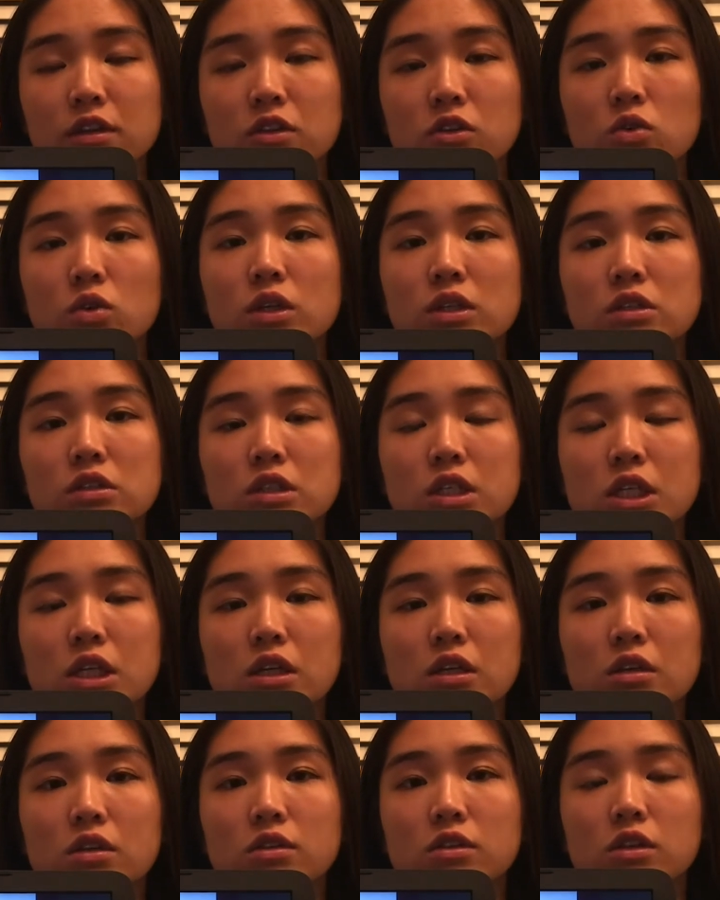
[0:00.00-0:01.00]
and you can
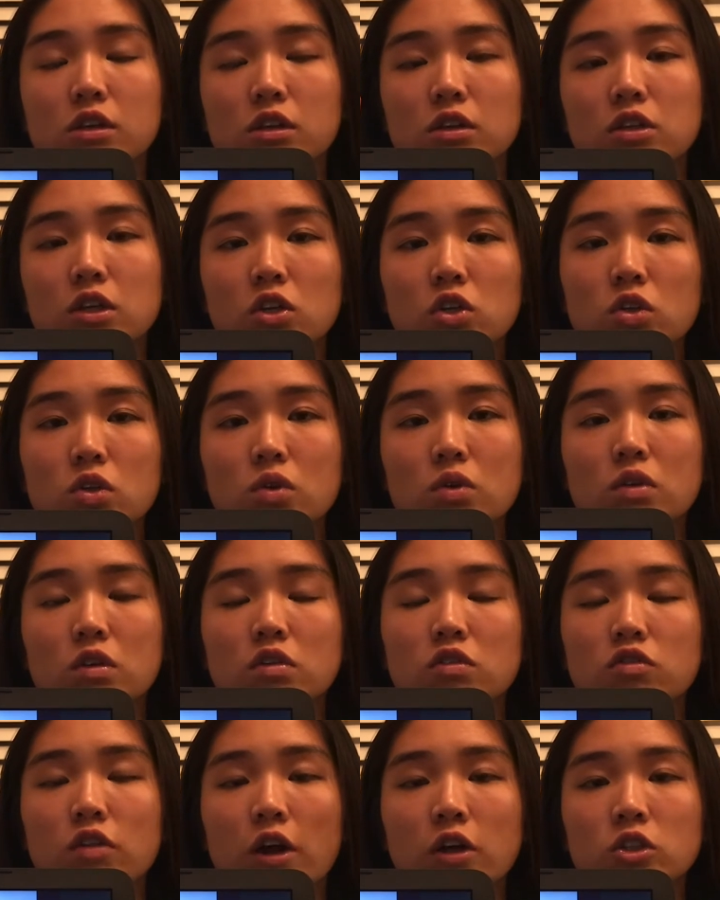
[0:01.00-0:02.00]
see the tissue
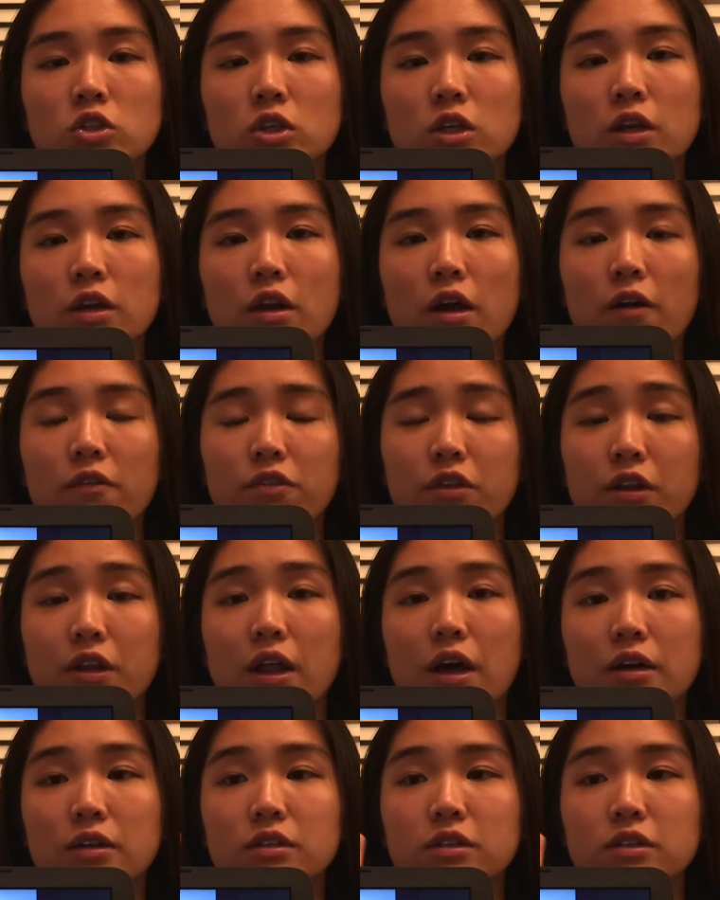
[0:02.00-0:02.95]
destruction of the lungs.